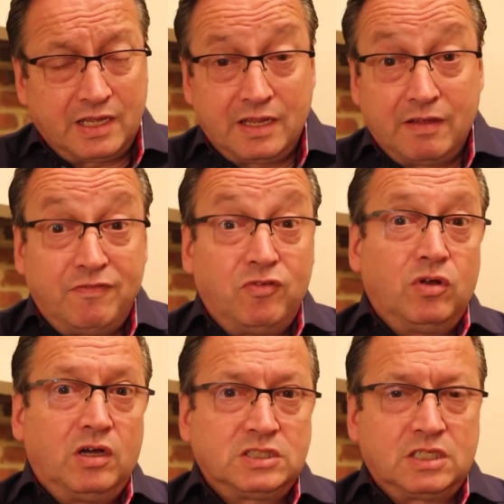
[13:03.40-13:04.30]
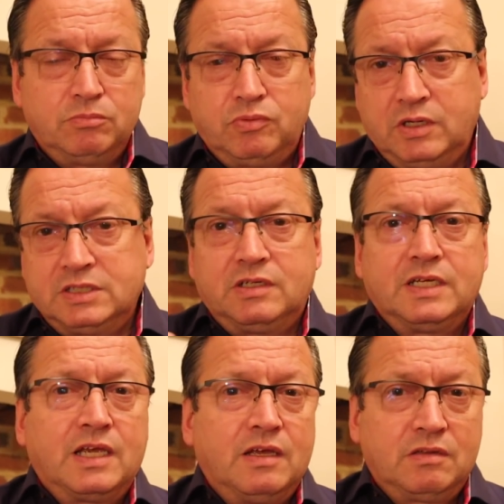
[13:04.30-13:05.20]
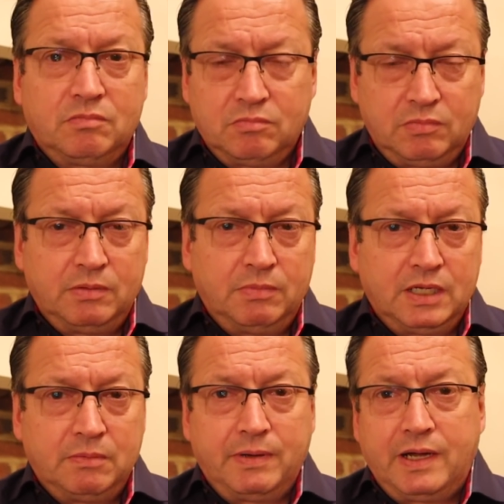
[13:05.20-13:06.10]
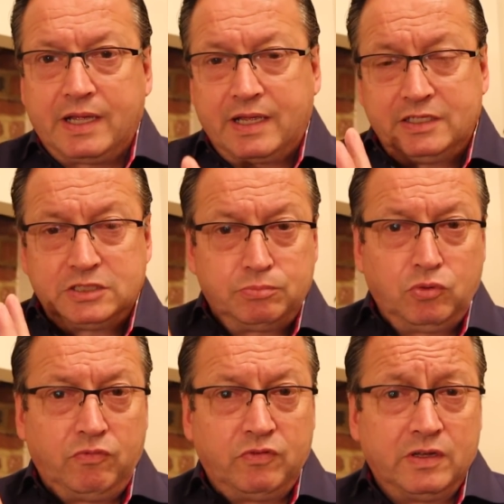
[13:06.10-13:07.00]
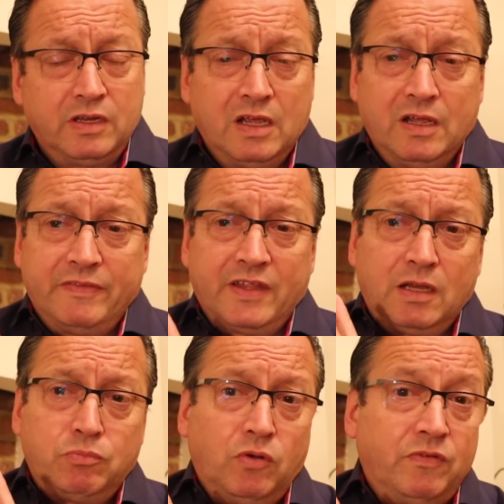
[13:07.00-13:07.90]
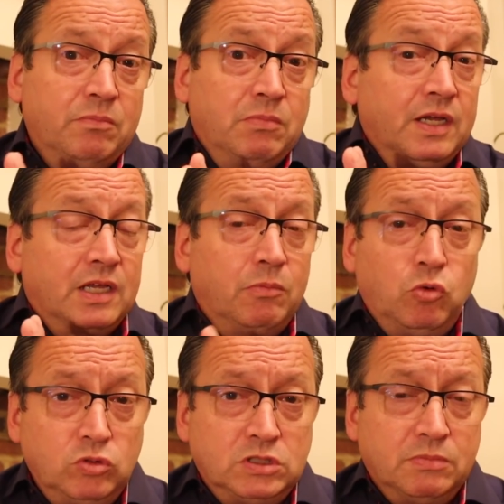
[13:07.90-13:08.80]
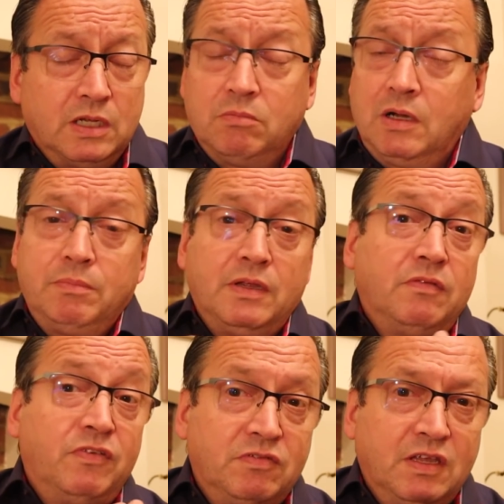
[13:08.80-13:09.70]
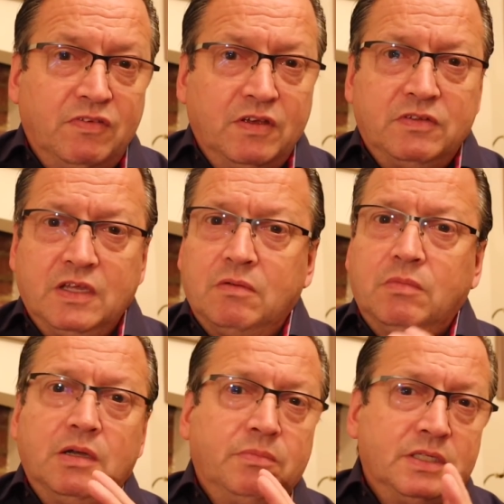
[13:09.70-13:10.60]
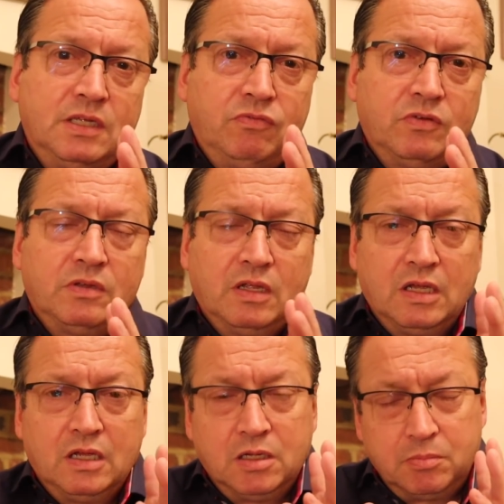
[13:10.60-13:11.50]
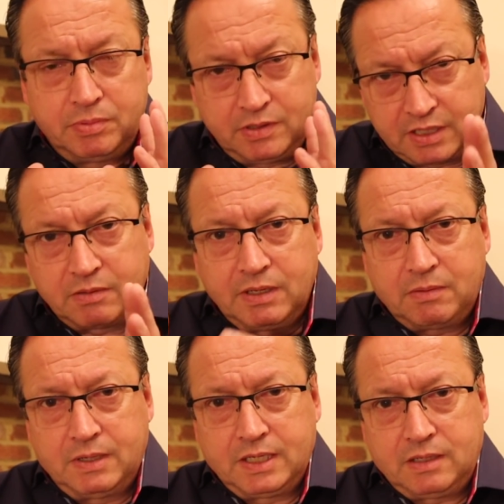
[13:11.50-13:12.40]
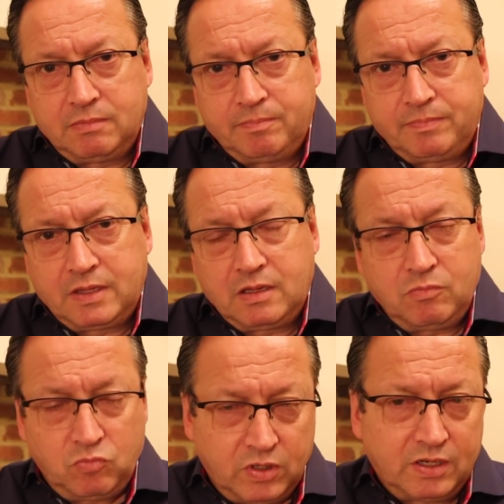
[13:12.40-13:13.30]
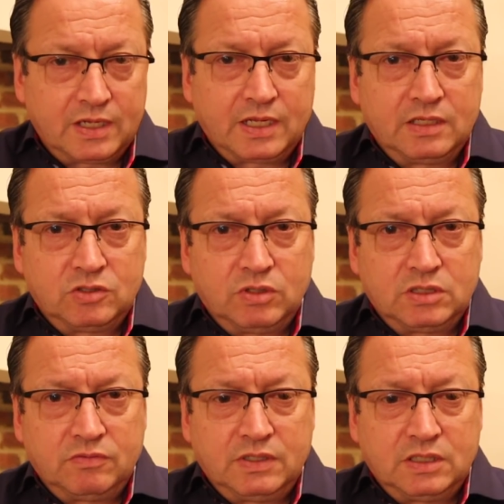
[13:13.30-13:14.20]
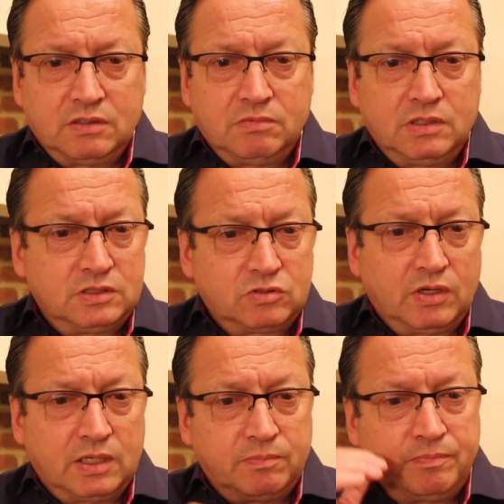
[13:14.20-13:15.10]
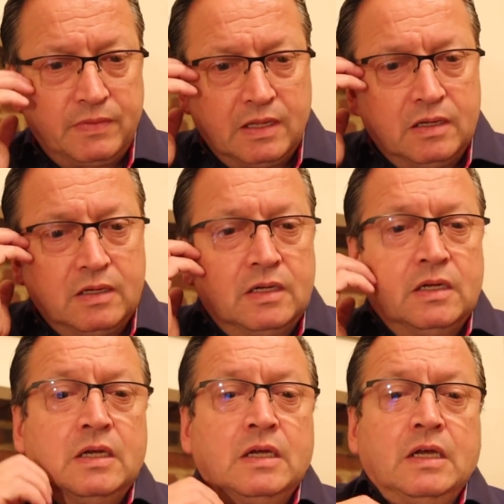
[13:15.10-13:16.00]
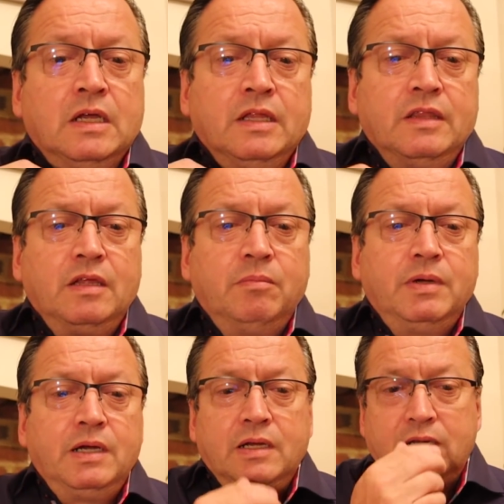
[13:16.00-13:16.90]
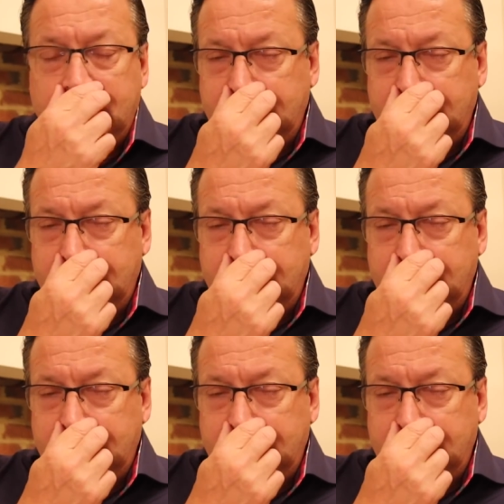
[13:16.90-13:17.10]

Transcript: get their full asking price, I get my money back, and it's a profit. Now that profit might come all to me, it might be 50-50, it might be different, but I can make money when I can get direct to vendor. It's great. Number